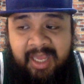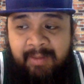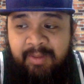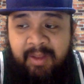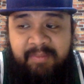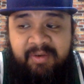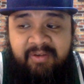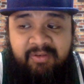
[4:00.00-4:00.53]
game
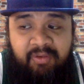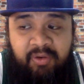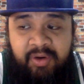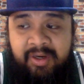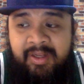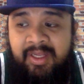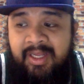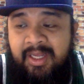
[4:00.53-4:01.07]
number
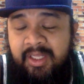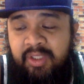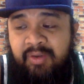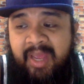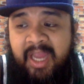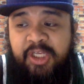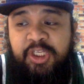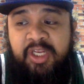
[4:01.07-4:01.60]
4 to
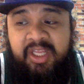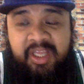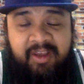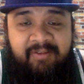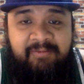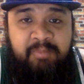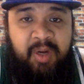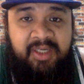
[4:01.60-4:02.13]
actually
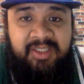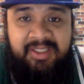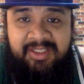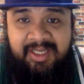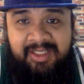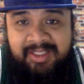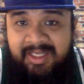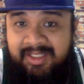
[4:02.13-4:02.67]
give Boston
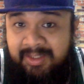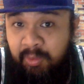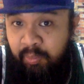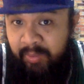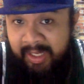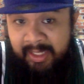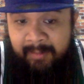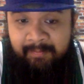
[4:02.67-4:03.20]
Celtics the
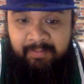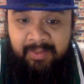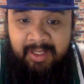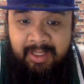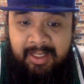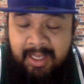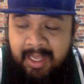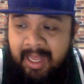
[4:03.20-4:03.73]
win.
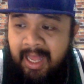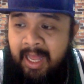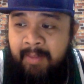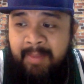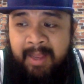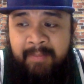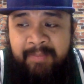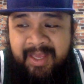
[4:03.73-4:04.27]

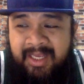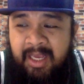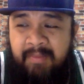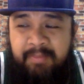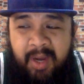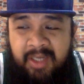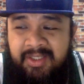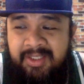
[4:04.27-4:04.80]
I'm
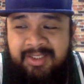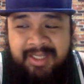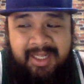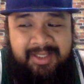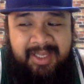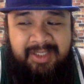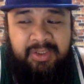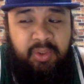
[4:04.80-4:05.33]
picking Boston
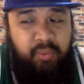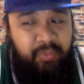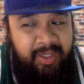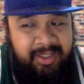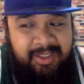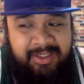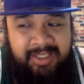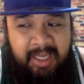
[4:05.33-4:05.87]
Celtics to
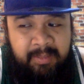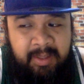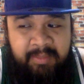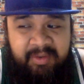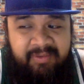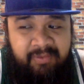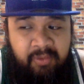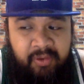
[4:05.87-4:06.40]
win this game
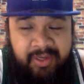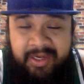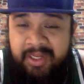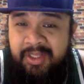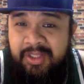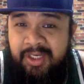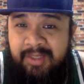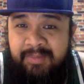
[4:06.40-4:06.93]
number 4, and
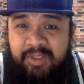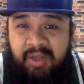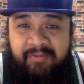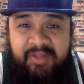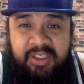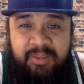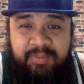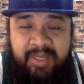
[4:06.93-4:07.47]
in terms
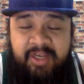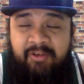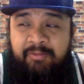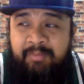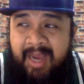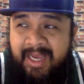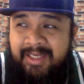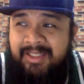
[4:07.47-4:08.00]
of the spread of
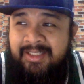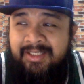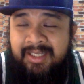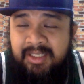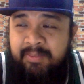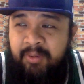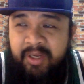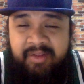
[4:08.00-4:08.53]

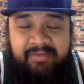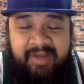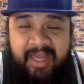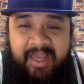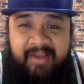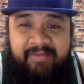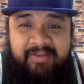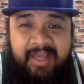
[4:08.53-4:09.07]

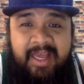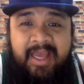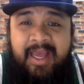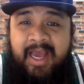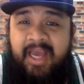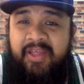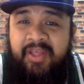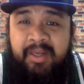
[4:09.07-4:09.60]
-6.5,
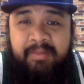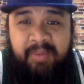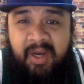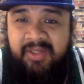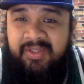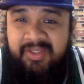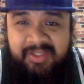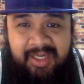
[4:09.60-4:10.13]
I think
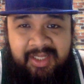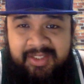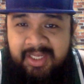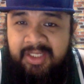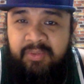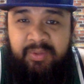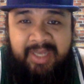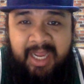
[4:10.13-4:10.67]
Boston
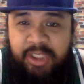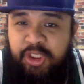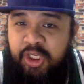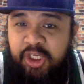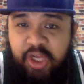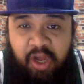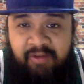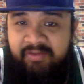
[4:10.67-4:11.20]
Celtics would
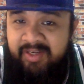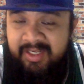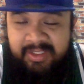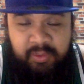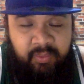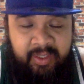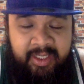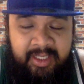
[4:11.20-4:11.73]
actually cover
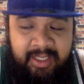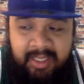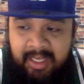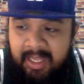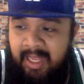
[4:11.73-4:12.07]
this one.